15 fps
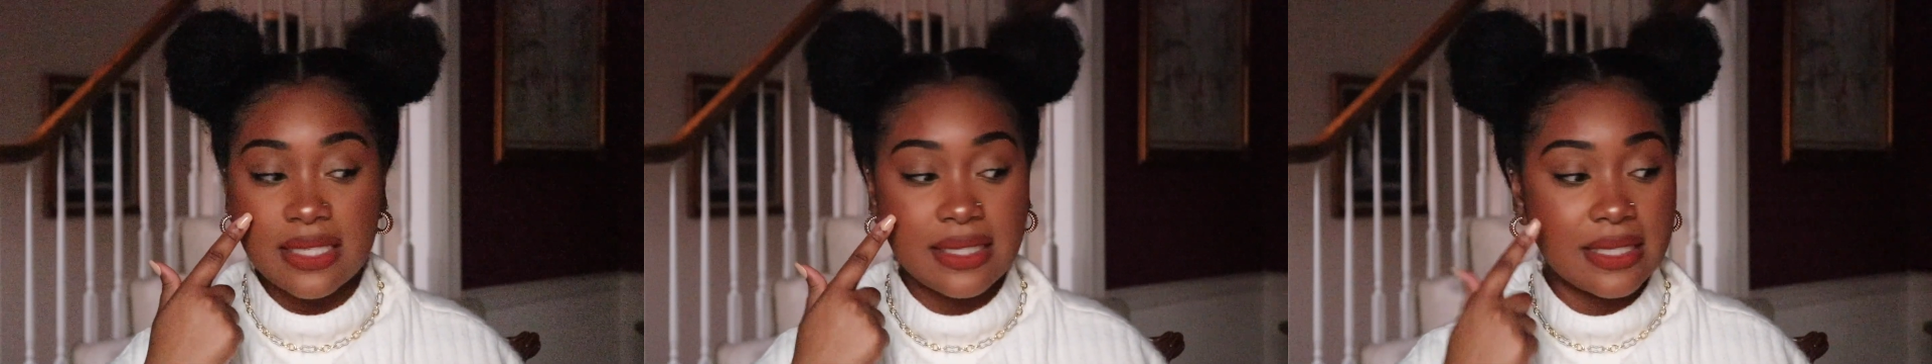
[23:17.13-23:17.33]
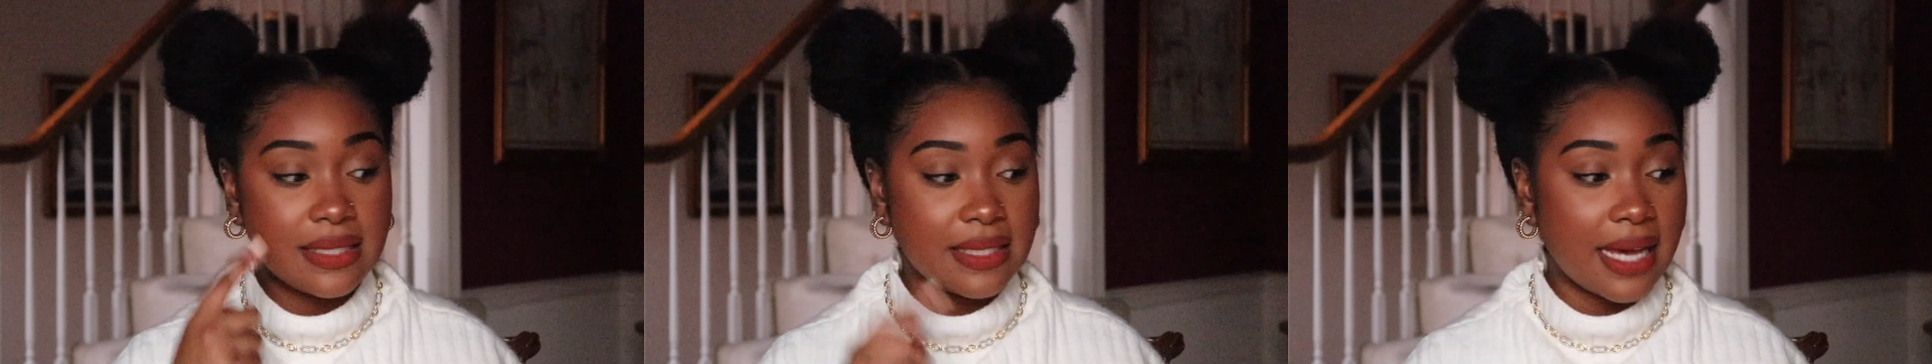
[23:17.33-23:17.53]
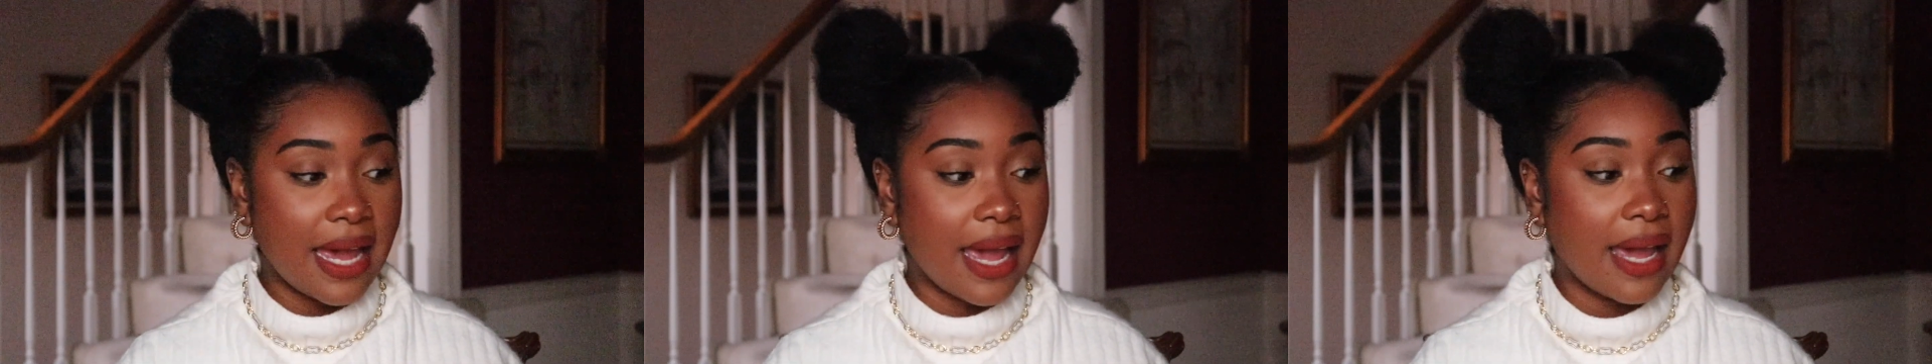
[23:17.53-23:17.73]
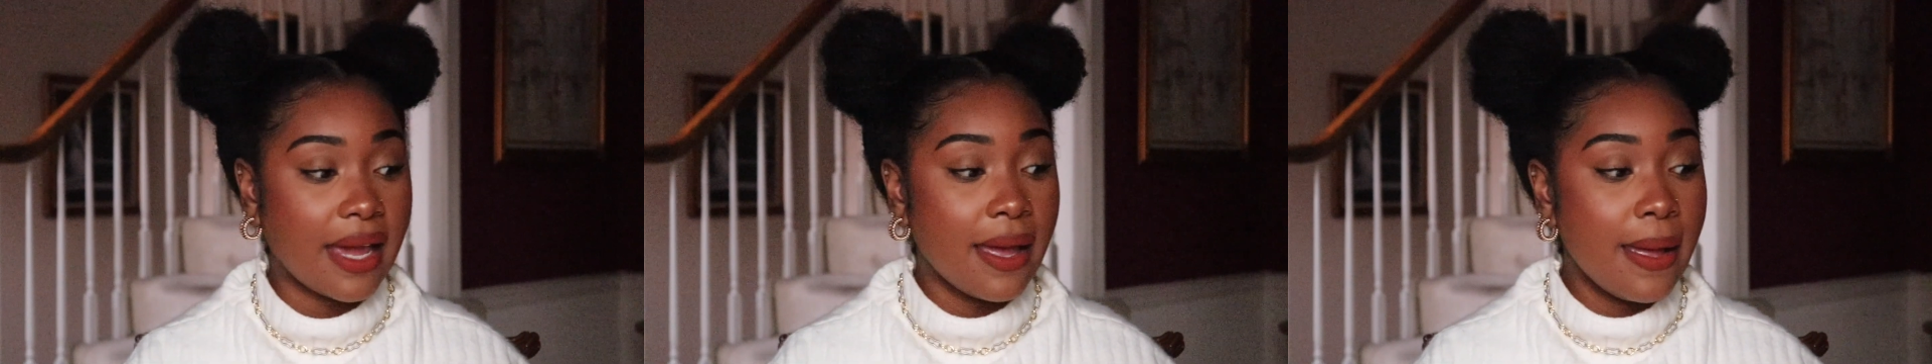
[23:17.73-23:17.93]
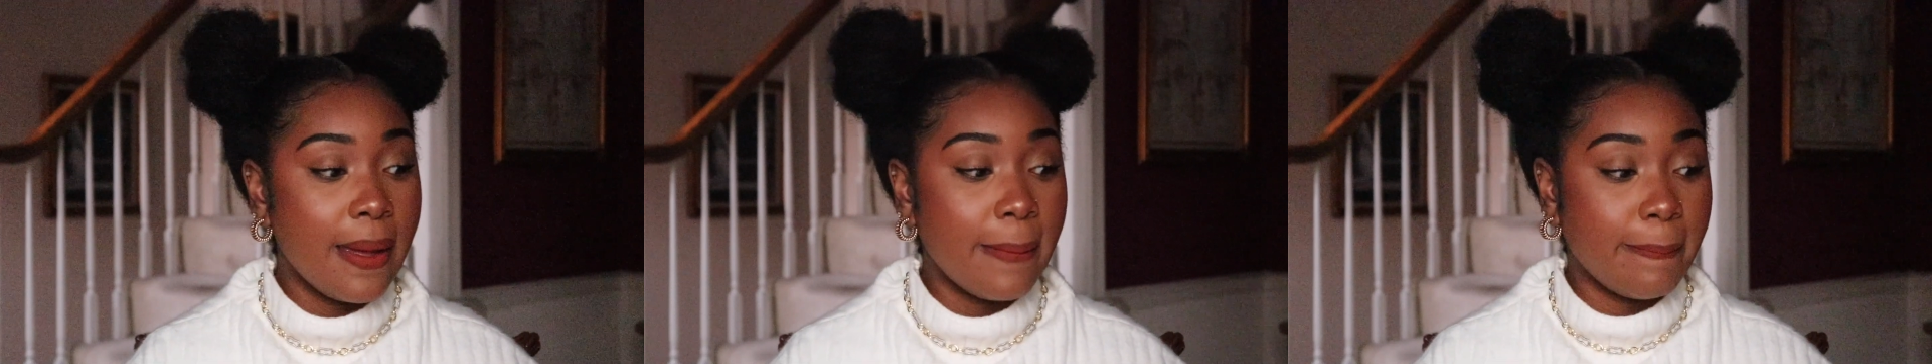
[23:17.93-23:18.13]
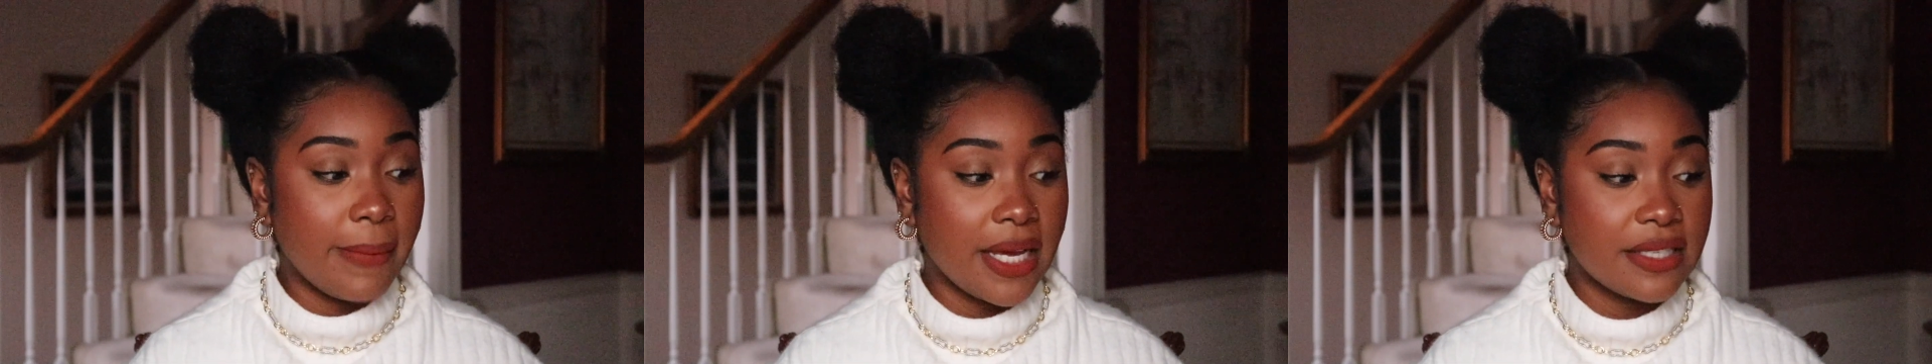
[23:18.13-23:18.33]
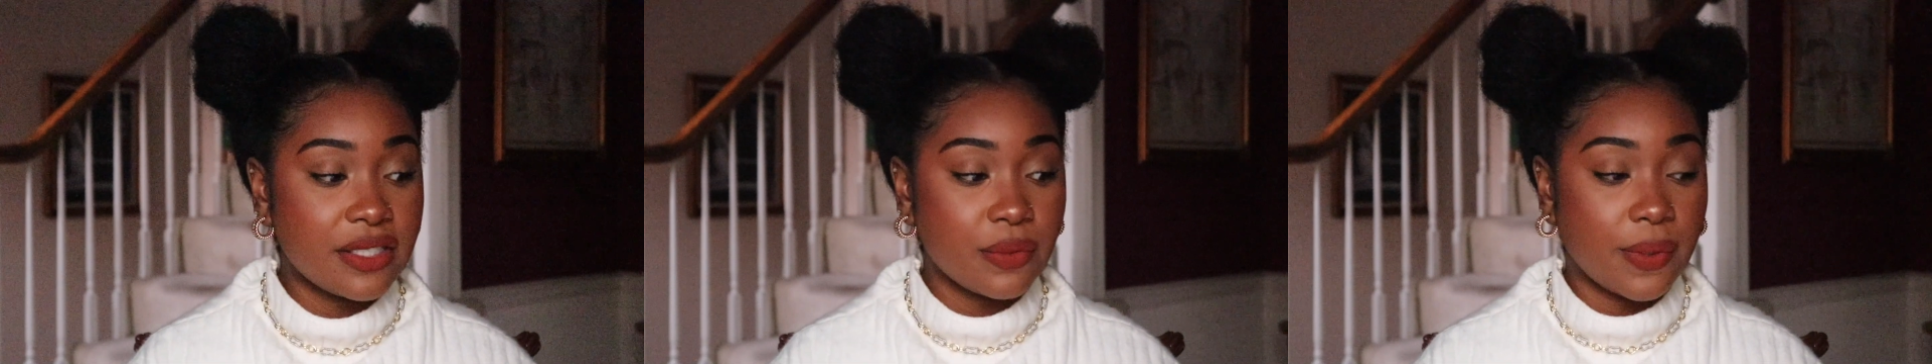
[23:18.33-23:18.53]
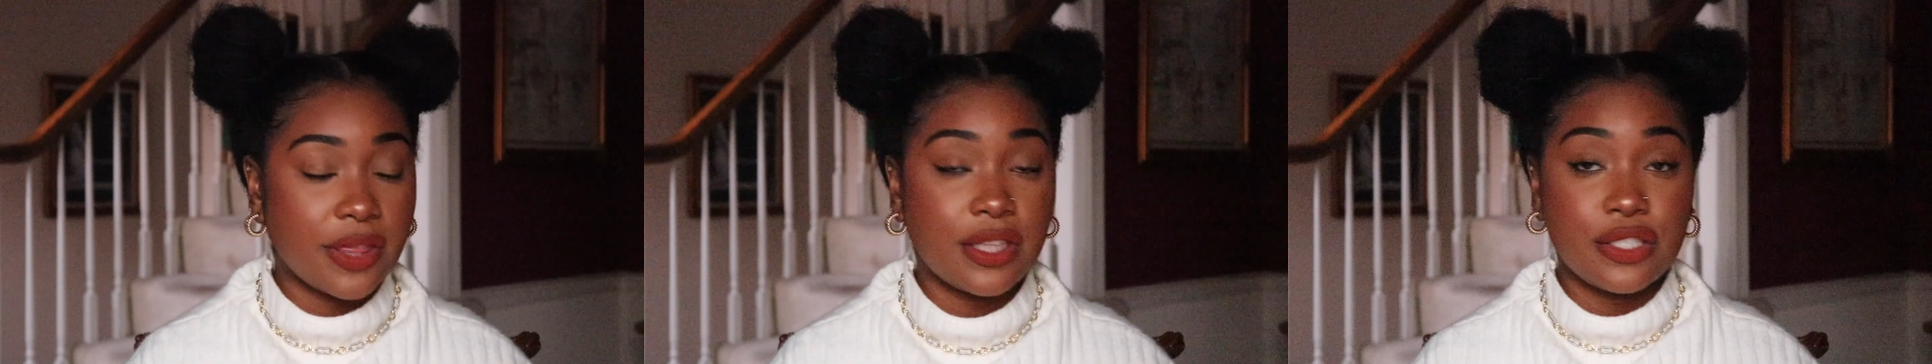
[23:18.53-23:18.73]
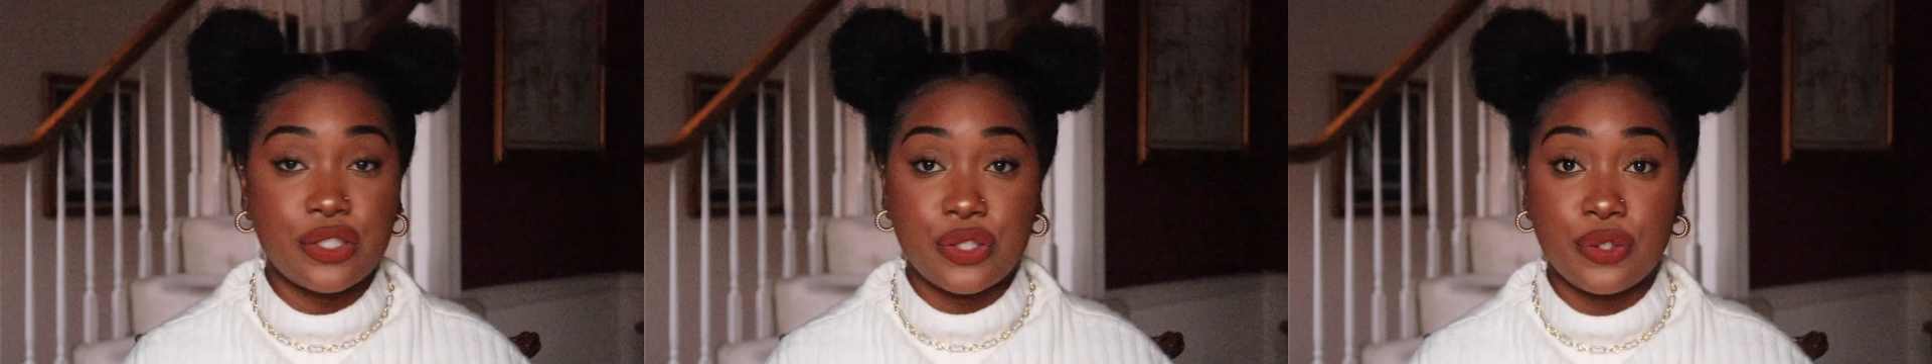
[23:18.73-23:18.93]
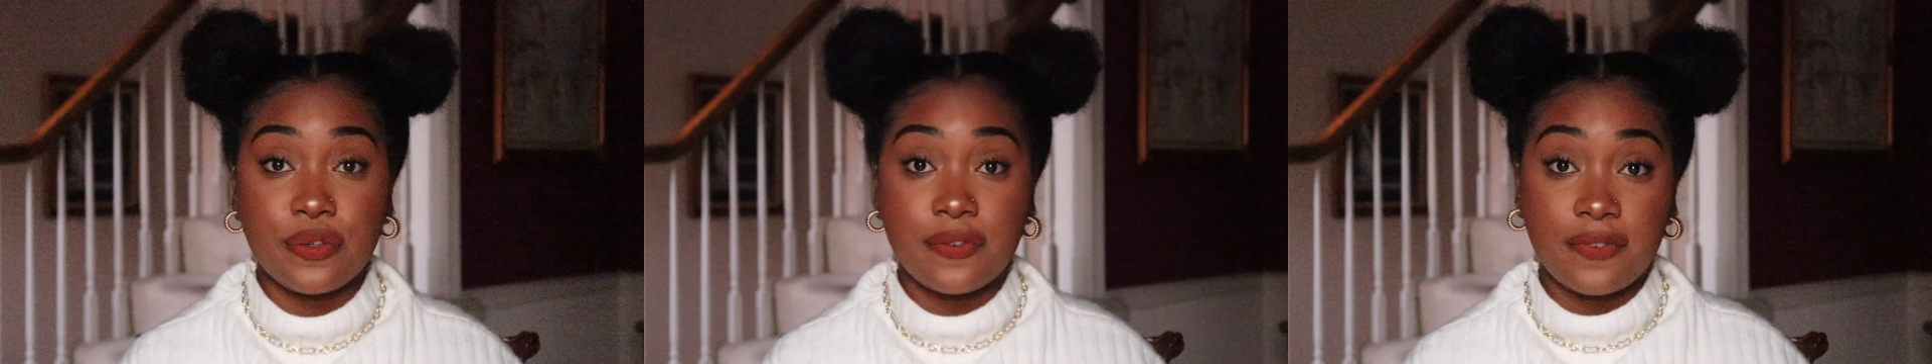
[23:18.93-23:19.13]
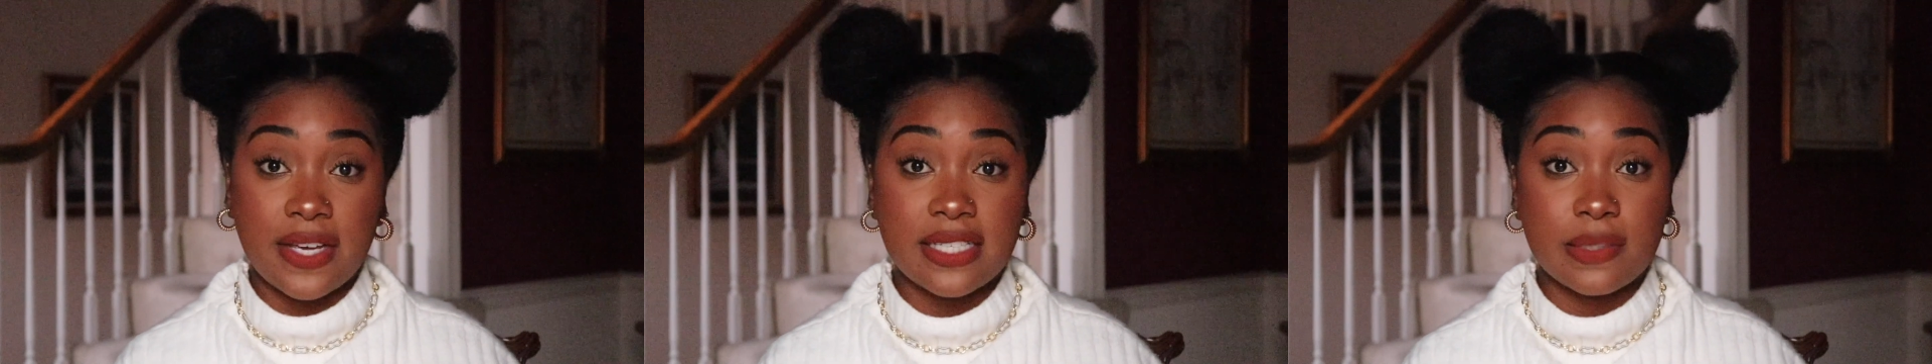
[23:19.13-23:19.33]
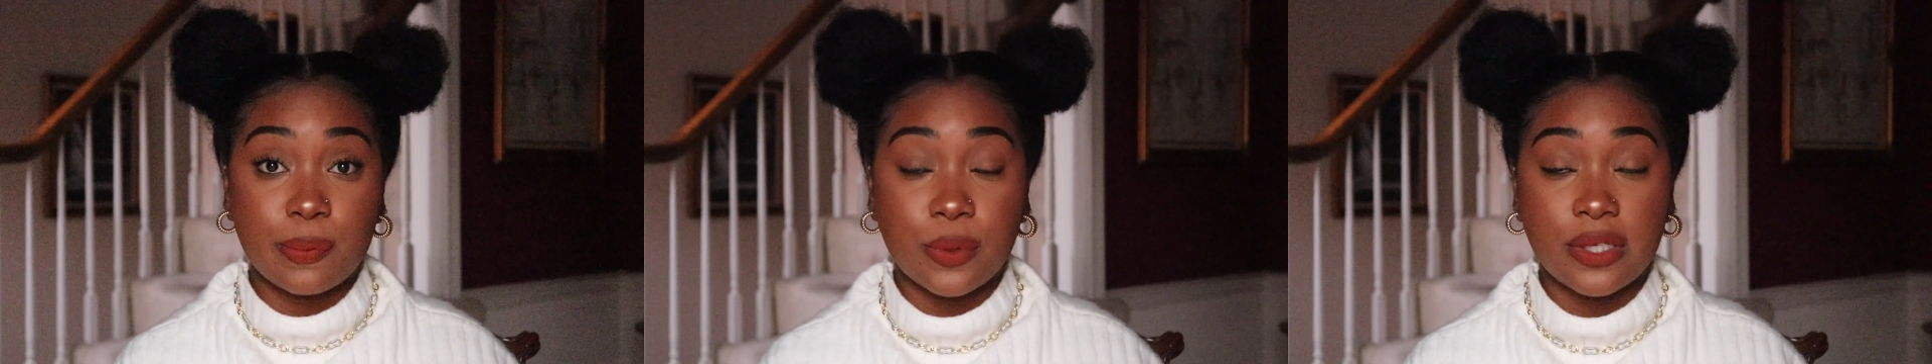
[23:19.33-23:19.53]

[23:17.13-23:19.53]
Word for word: today mixed with the Too Faced